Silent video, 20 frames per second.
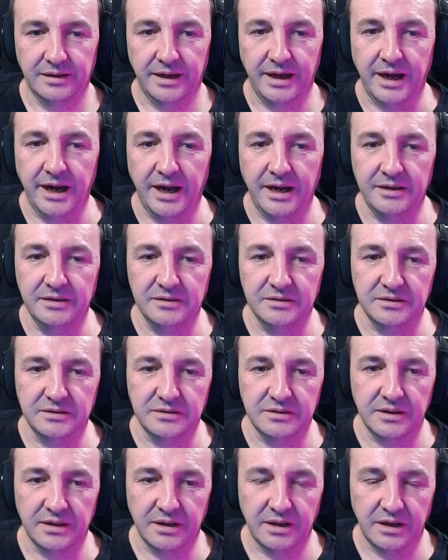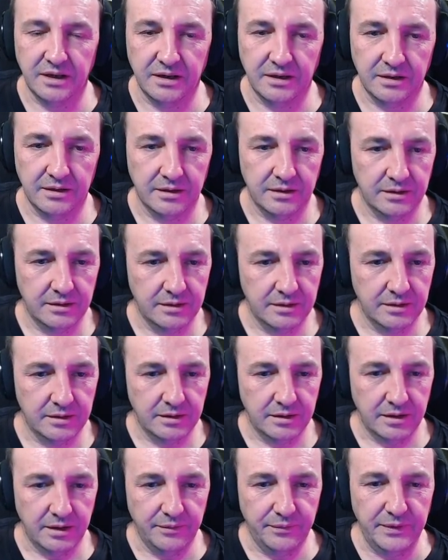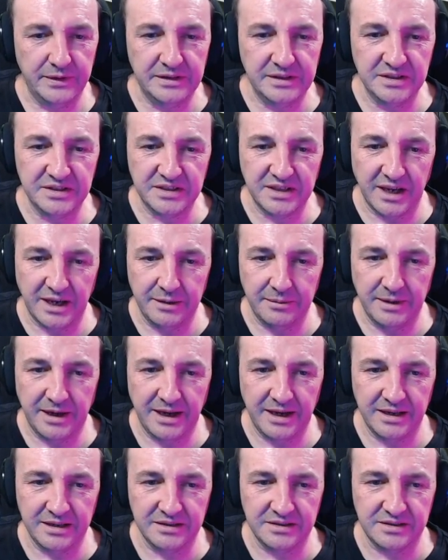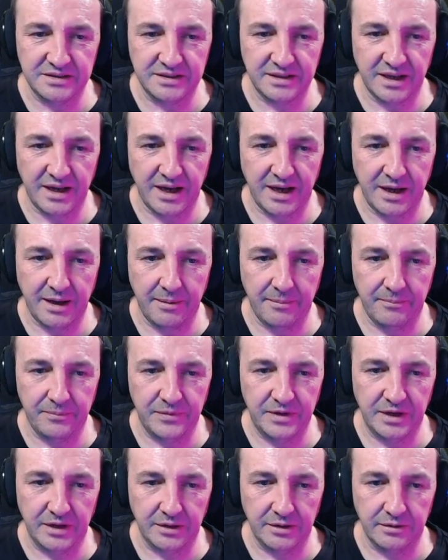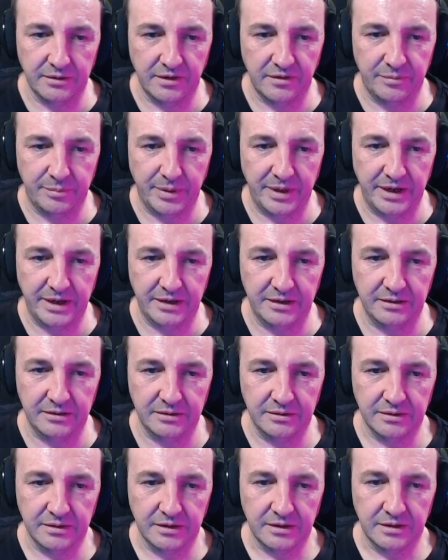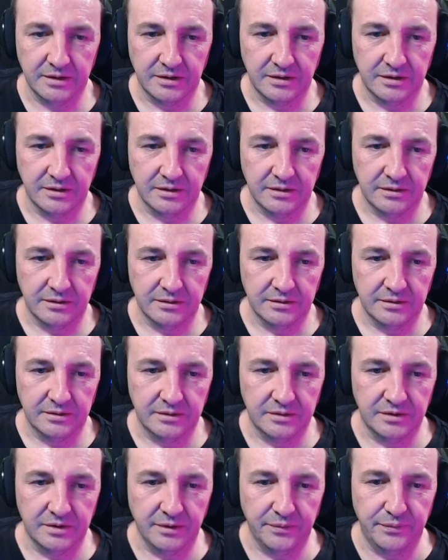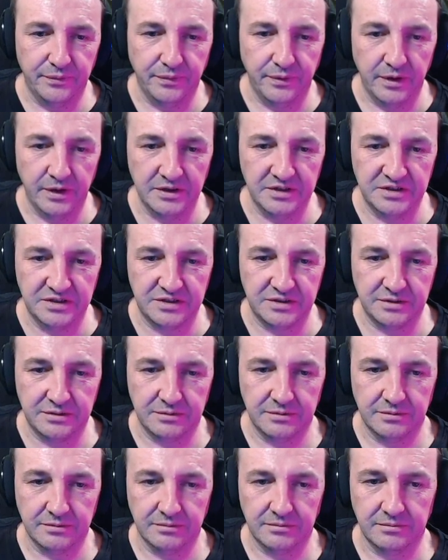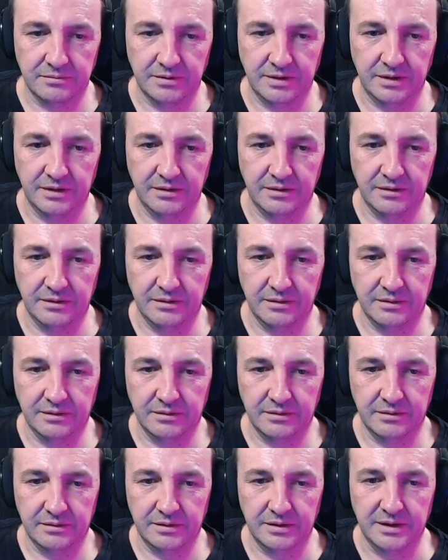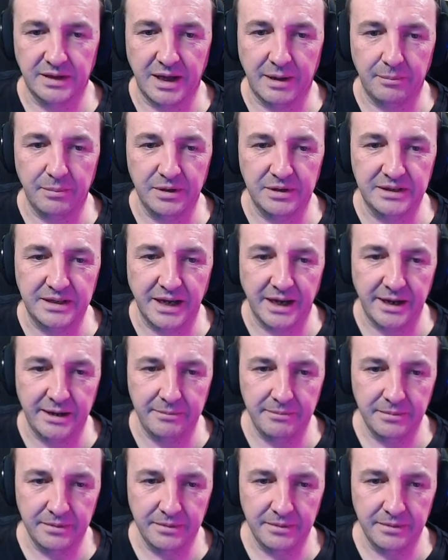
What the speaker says: And I think this game has the honor of being the first numbered game.